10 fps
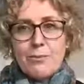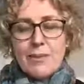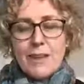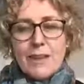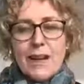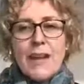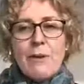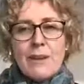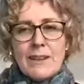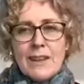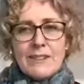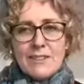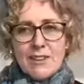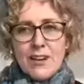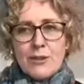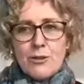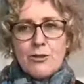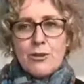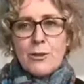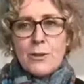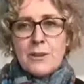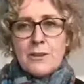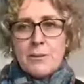and allowing that to guide you forward.